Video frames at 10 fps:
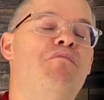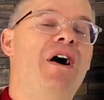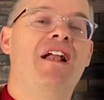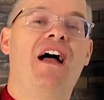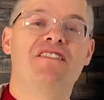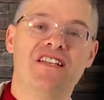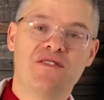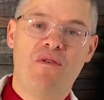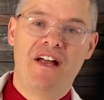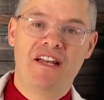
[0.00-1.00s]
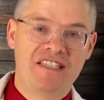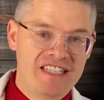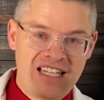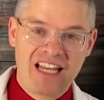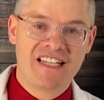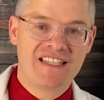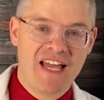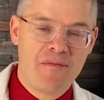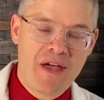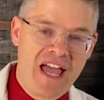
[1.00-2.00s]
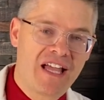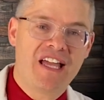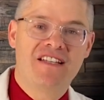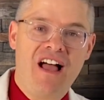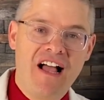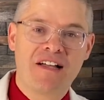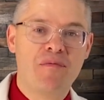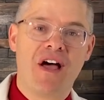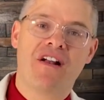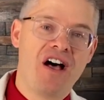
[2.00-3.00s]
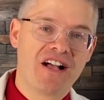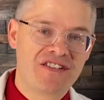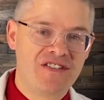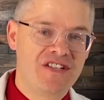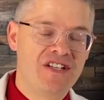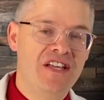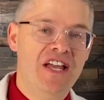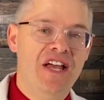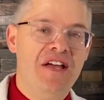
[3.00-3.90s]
But I just wanted to take a step back and talk about oxygen